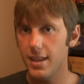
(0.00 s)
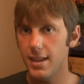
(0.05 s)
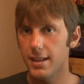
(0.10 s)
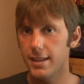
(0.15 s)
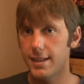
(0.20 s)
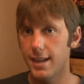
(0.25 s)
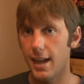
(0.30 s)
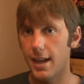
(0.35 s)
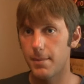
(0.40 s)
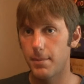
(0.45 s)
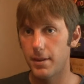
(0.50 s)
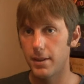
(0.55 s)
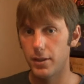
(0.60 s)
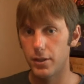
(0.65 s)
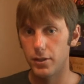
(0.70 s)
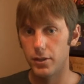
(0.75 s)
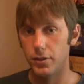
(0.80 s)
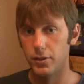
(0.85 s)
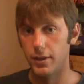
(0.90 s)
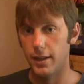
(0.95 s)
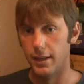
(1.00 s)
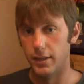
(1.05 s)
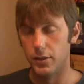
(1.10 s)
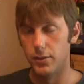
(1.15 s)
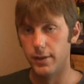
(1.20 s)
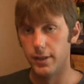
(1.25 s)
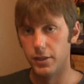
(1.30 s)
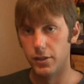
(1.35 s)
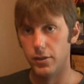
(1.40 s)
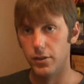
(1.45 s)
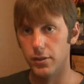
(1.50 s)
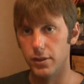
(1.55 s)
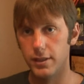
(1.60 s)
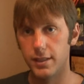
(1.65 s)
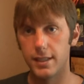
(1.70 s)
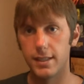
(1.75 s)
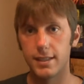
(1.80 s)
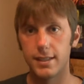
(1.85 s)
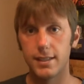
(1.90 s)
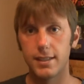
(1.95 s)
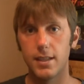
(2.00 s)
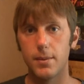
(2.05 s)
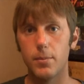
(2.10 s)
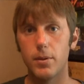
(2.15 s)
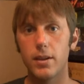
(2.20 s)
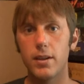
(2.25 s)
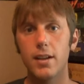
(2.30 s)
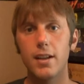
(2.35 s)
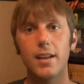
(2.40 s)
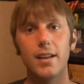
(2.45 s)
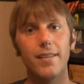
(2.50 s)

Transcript: time that you introduce this to someone,